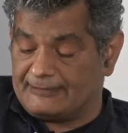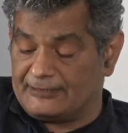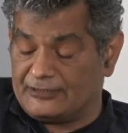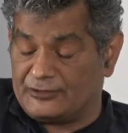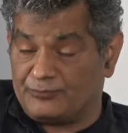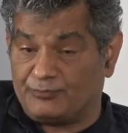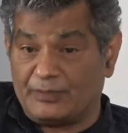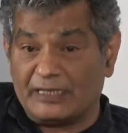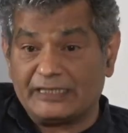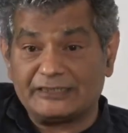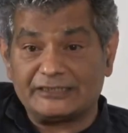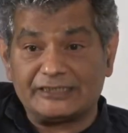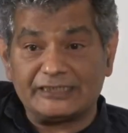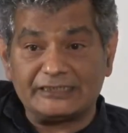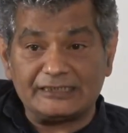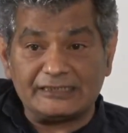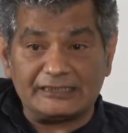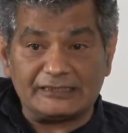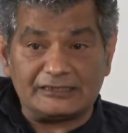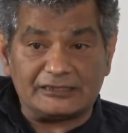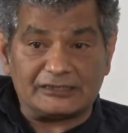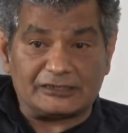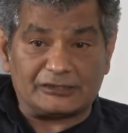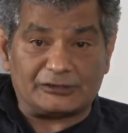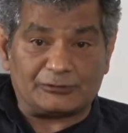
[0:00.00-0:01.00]
big
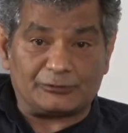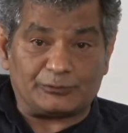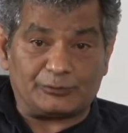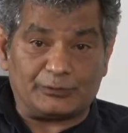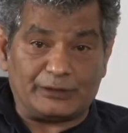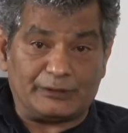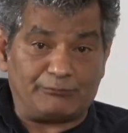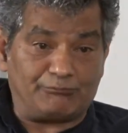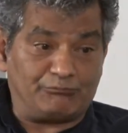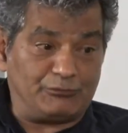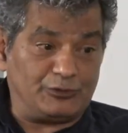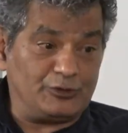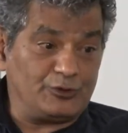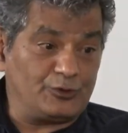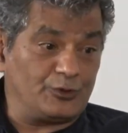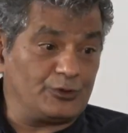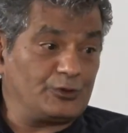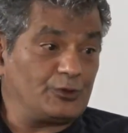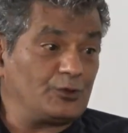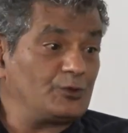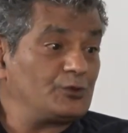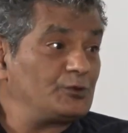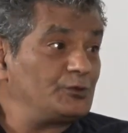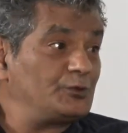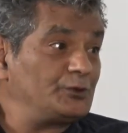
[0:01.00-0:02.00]
cities where you
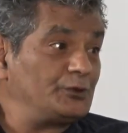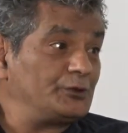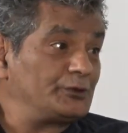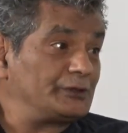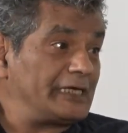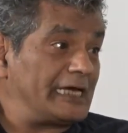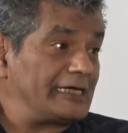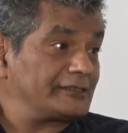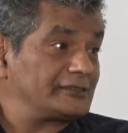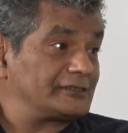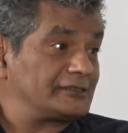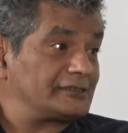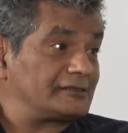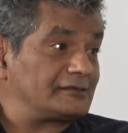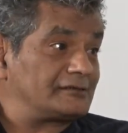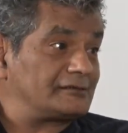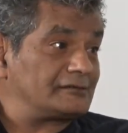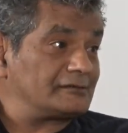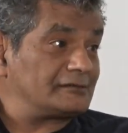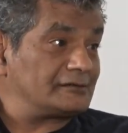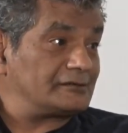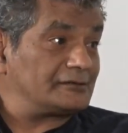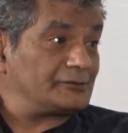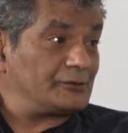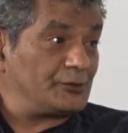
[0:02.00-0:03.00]
don't know who your next
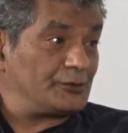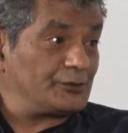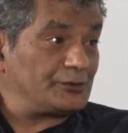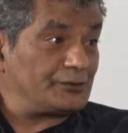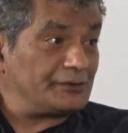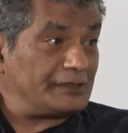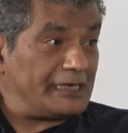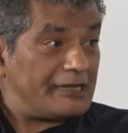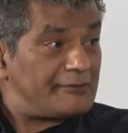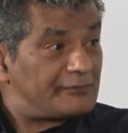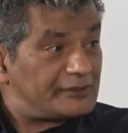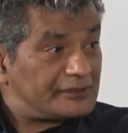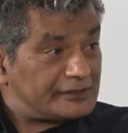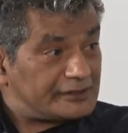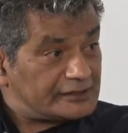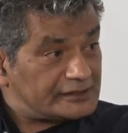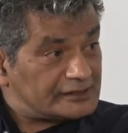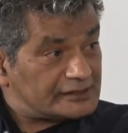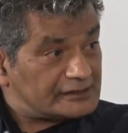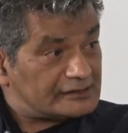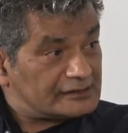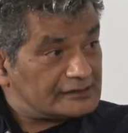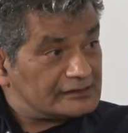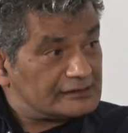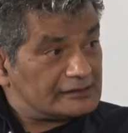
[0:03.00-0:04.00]
door neighbor
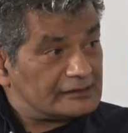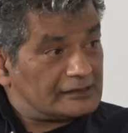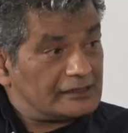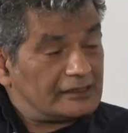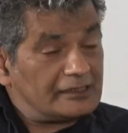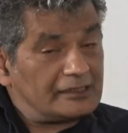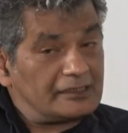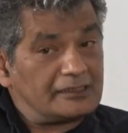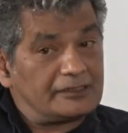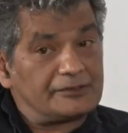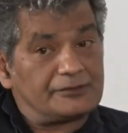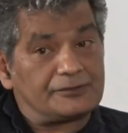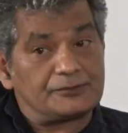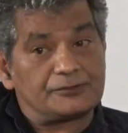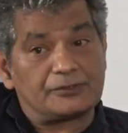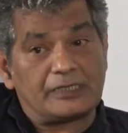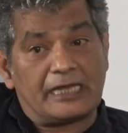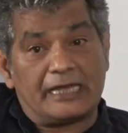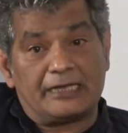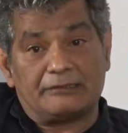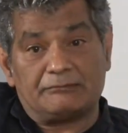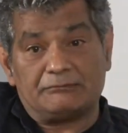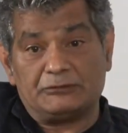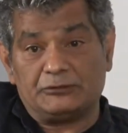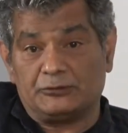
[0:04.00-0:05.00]
is,
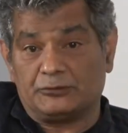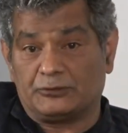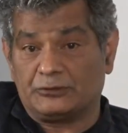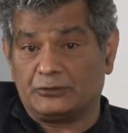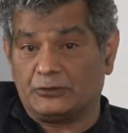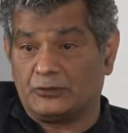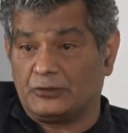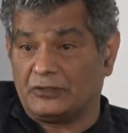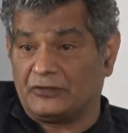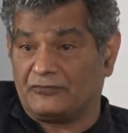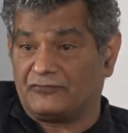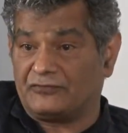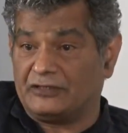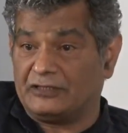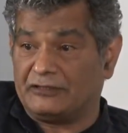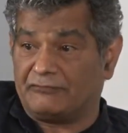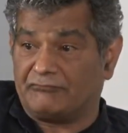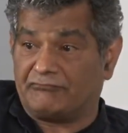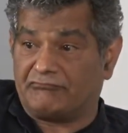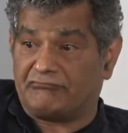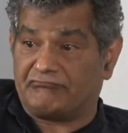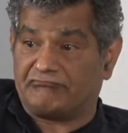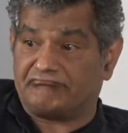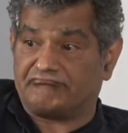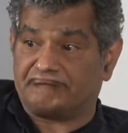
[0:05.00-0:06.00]
and you don't know if they've
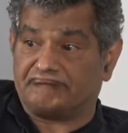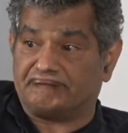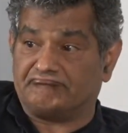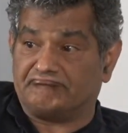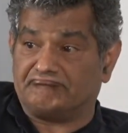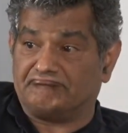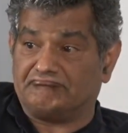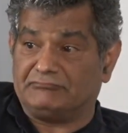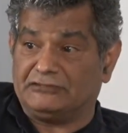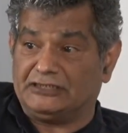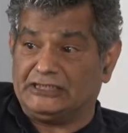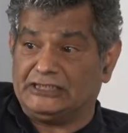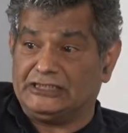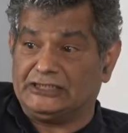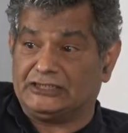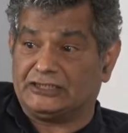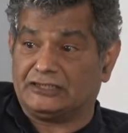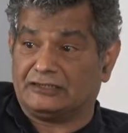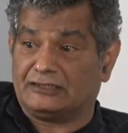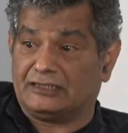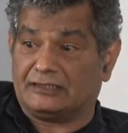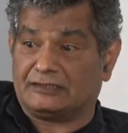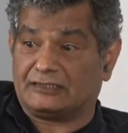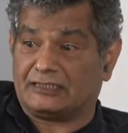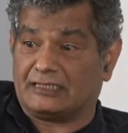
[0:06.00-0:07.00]

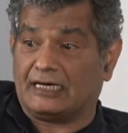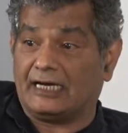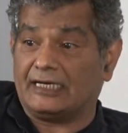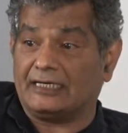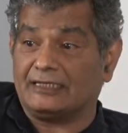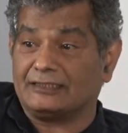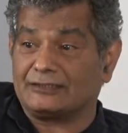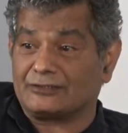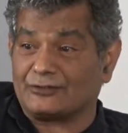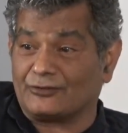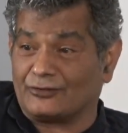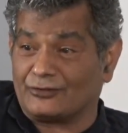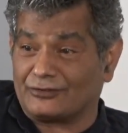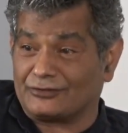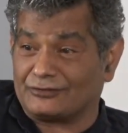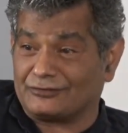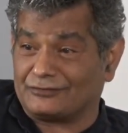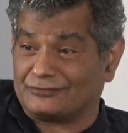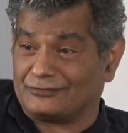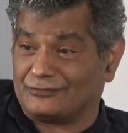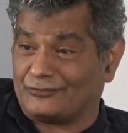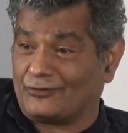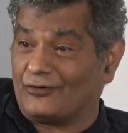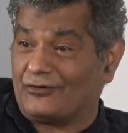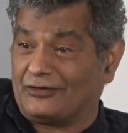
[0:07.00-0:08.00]
eaten at night or
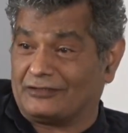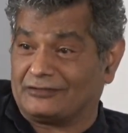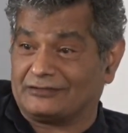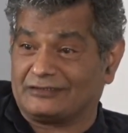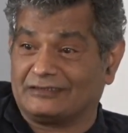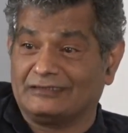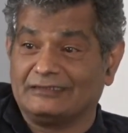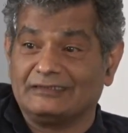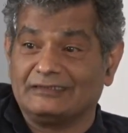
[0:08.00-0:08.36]
not.